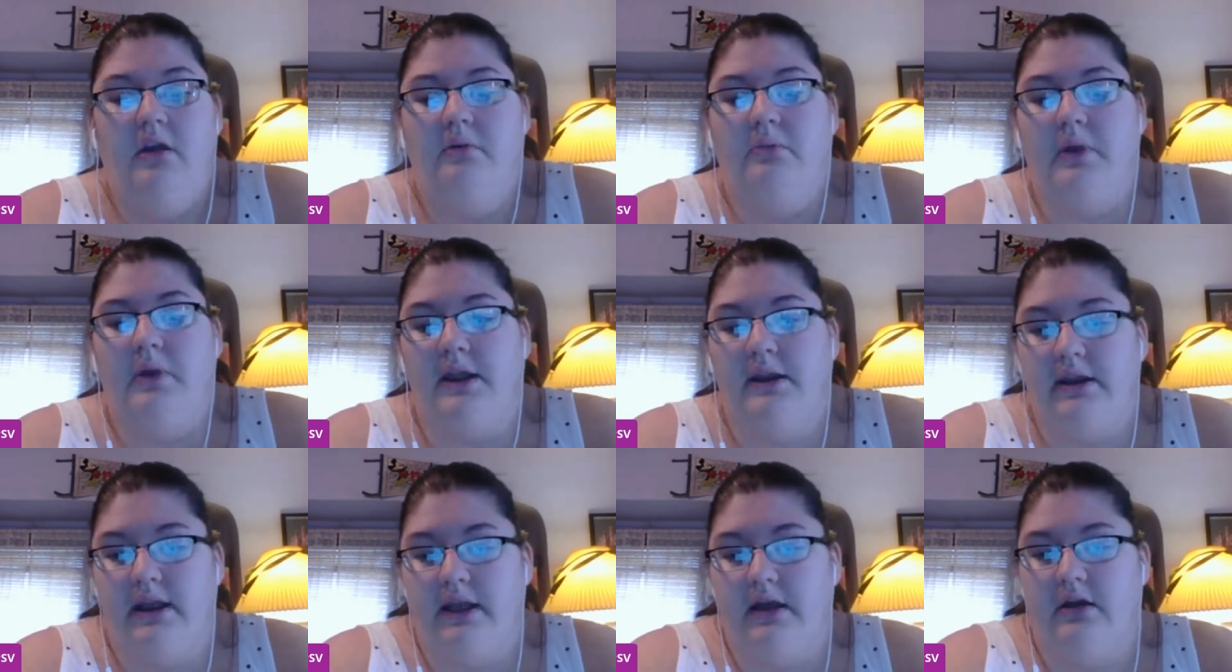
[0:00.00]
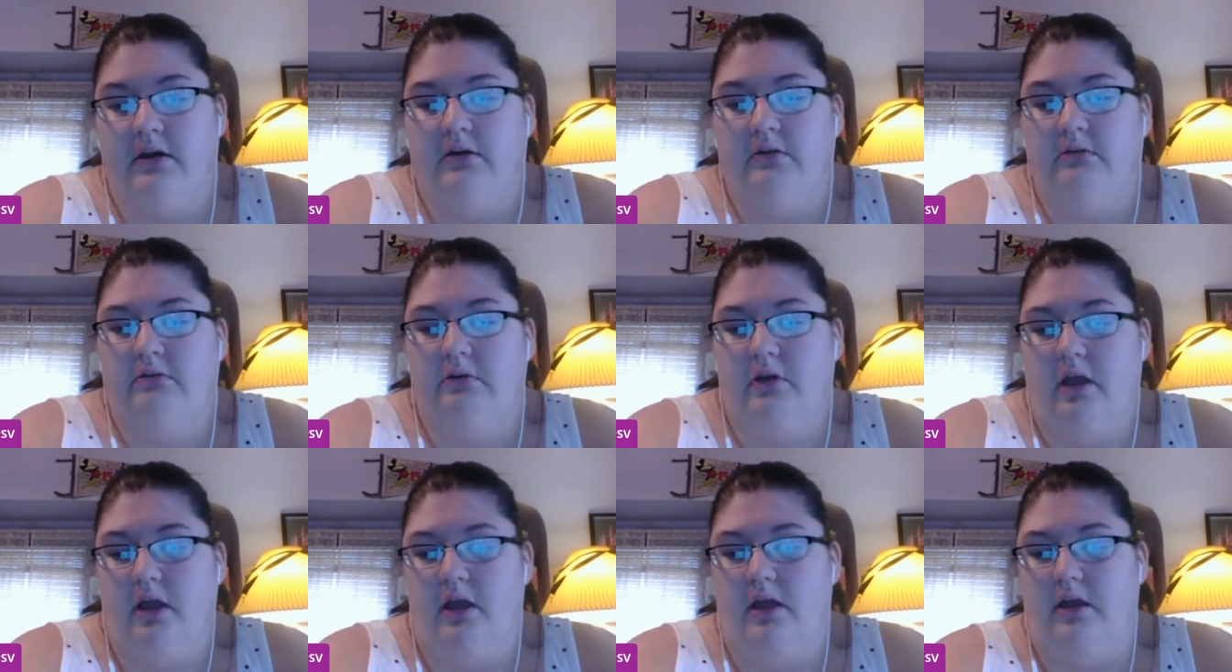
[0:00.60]
Right
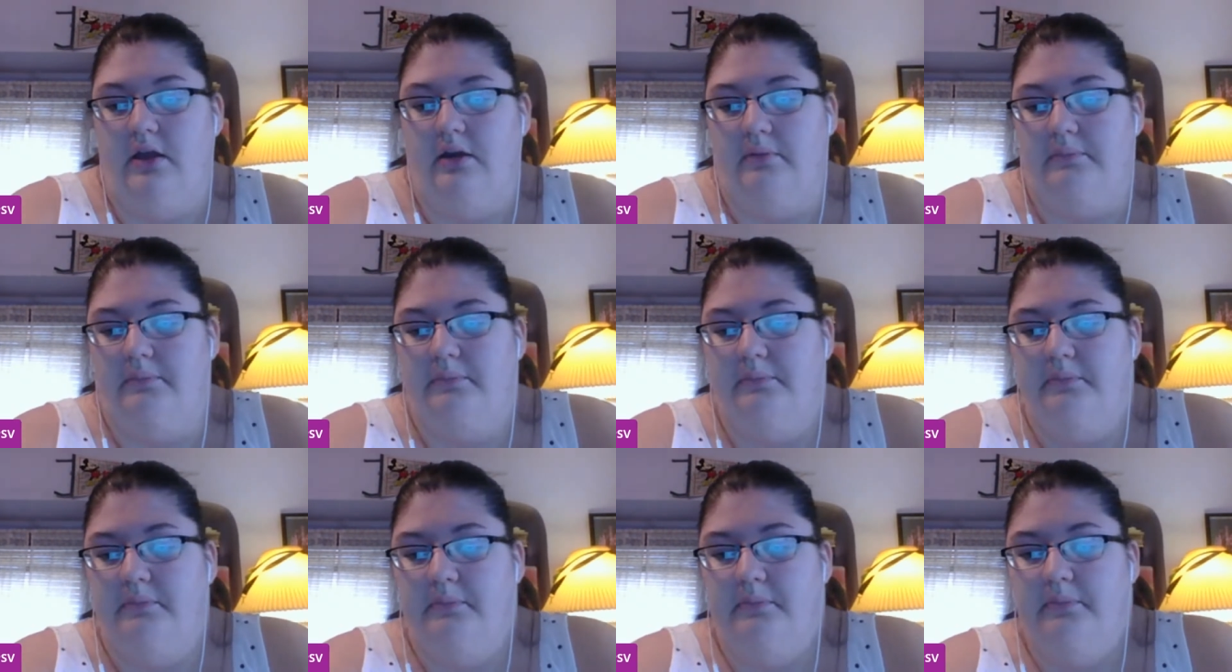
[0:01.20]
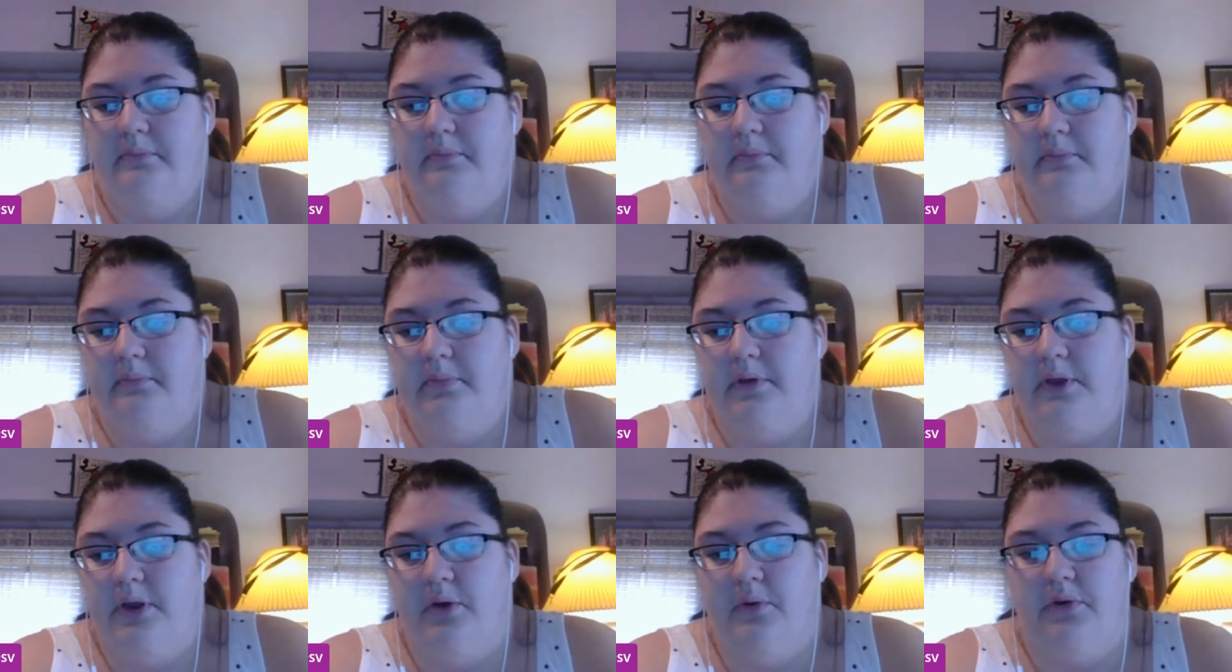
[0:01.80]
now,
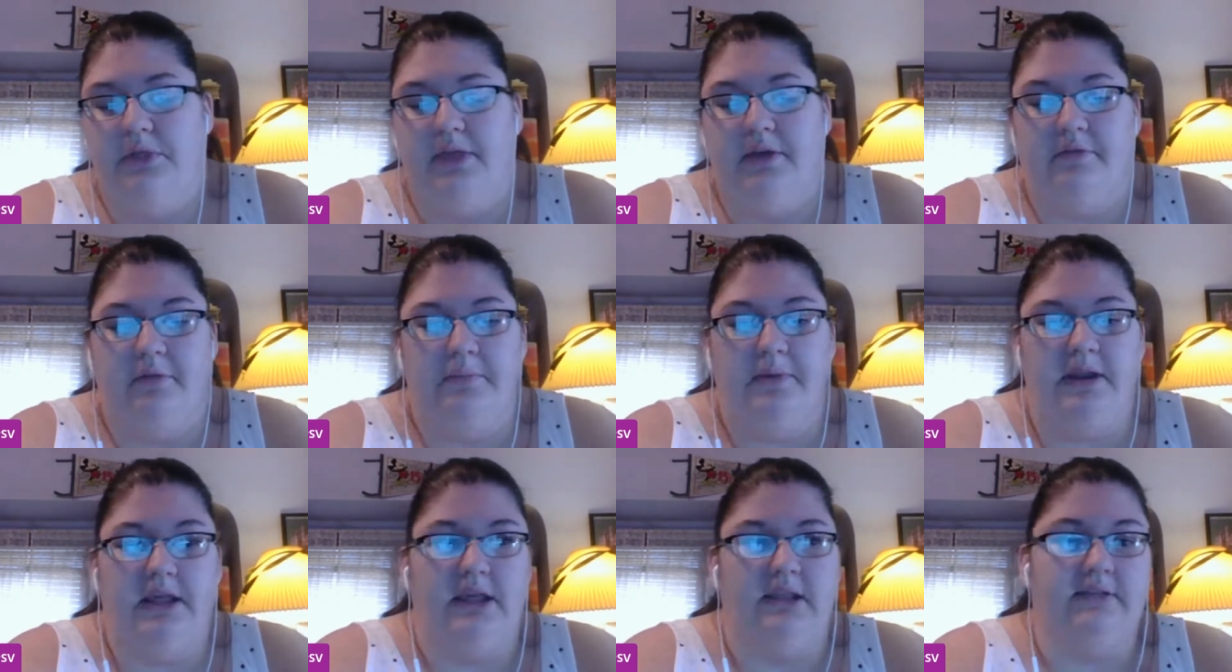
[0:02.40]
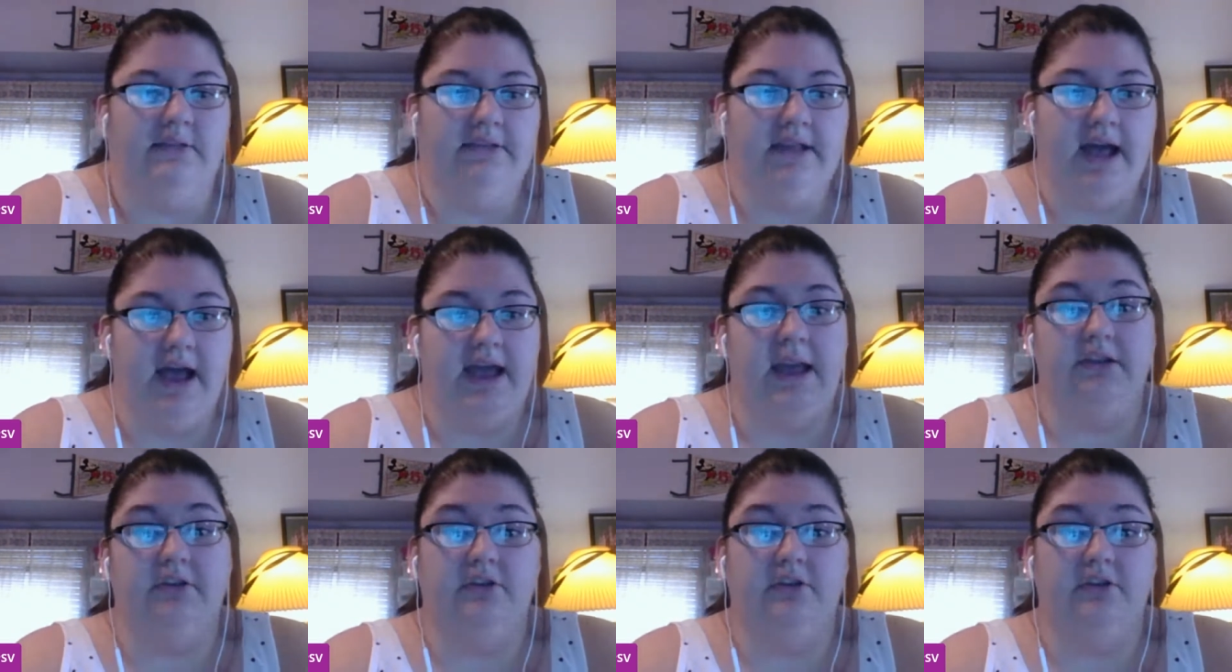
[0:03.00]
with everybody inside,